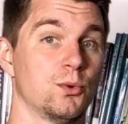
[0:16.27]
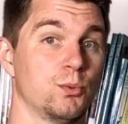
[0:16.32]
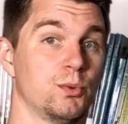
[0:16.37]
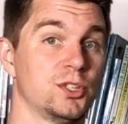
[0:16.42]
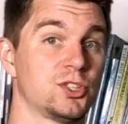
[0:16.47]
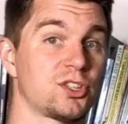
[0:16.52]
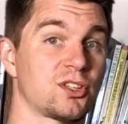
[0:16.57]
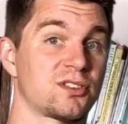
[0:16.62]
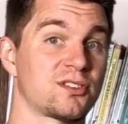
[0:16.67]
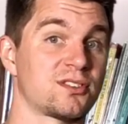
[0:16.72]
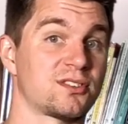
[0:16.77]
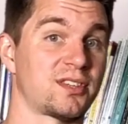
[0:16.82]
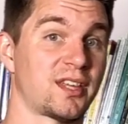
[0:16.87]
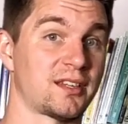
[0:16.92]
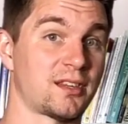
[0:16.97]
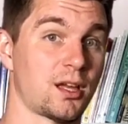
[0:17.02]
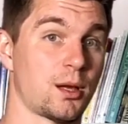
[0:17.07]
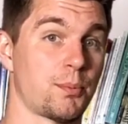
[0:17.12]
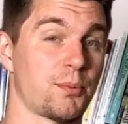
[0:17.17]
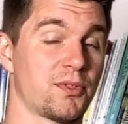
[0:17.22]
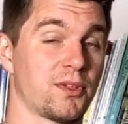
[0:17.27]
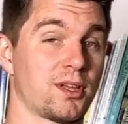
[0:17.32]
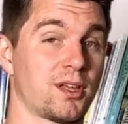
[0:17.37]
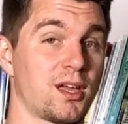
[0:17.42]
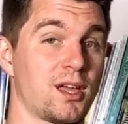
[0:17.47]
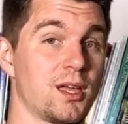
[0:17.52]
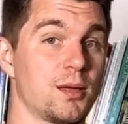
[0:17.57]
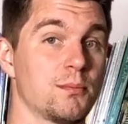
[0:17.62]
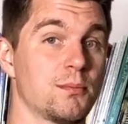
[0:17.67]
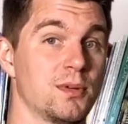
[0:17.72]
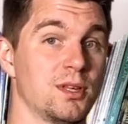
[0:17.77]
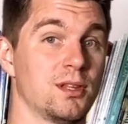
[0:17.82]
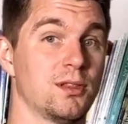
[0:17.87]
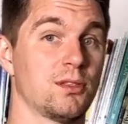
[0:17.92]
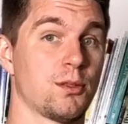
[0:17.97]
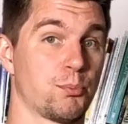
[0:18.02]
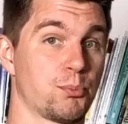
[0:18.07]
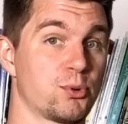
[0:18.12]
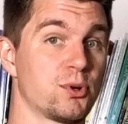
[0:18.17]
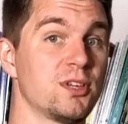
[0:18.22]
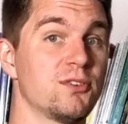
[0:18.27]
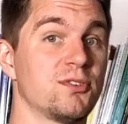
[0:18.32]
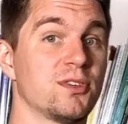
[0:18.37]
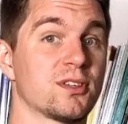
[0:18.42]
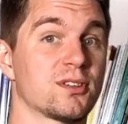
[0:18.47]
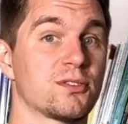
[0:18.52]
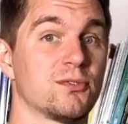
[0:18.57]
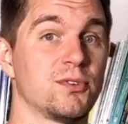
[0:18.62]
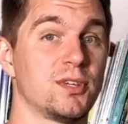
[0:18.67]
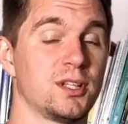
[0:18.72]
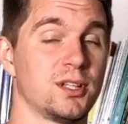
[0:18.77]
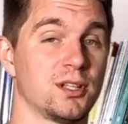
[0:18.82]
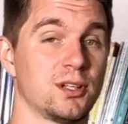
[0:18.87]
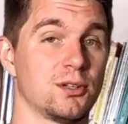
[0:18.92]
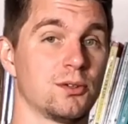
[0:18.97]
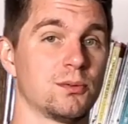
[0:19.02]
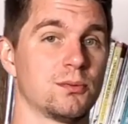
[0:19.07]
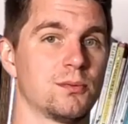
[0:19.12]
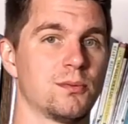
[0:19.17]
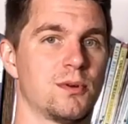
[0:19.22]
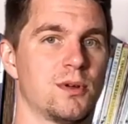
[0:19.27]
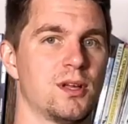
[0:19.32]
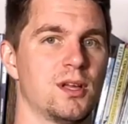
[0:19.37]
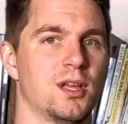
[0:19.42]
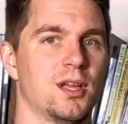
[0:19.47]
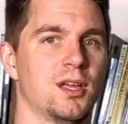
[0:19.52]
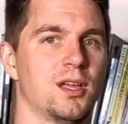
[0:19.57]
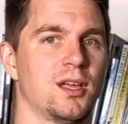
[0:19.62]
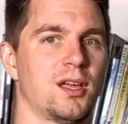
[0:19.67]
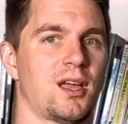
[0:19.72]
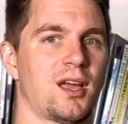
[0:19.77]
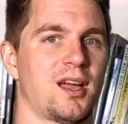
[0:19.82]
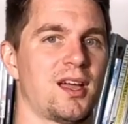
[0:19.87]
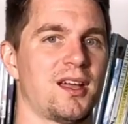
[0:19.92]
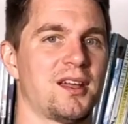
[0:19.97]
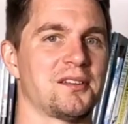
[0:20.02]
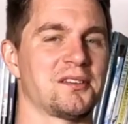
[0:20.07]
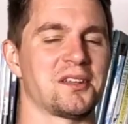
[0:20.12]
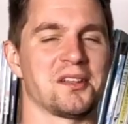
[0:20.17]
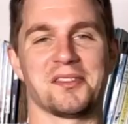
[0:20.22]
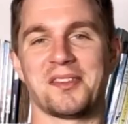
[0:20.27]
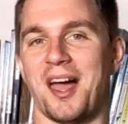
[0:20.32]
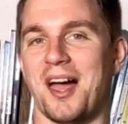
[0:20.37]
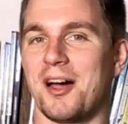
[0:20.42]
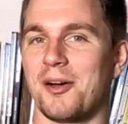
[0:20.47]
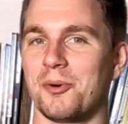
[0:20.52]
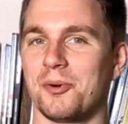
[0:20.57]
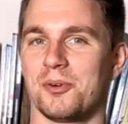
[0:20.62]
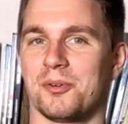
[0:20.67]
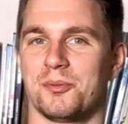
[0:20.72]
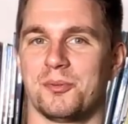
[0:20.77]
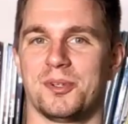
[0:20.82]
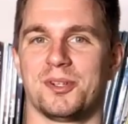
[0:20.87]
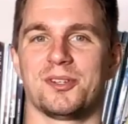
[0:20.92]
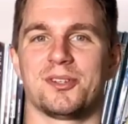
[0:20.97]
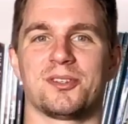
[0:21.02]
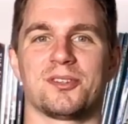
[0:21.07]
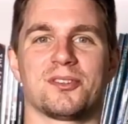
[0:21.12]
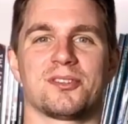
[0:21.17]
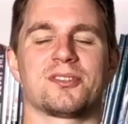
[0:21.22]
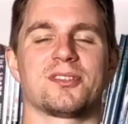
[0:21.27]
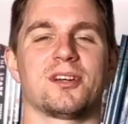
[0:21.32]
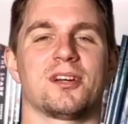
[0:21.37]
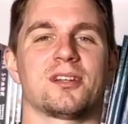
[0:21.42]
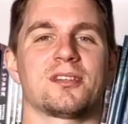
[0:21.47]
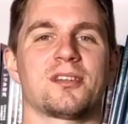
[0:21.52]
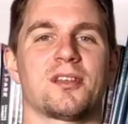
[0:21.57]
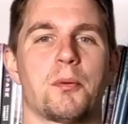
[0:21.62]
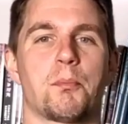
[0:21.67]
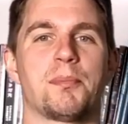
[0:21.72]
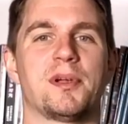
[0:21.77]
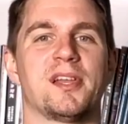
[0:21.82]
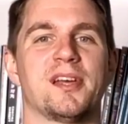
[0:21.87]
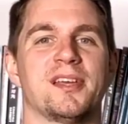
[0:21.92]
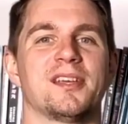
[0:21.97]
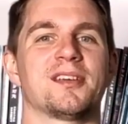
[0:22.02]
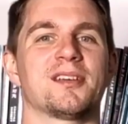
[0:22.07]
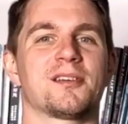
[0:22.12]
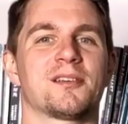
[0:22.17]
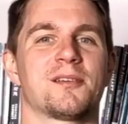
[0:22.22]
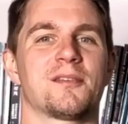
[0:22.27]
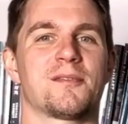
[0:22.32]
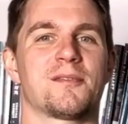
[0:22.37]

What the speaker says: We just set up the game in the previous video, and now we're going to start playing.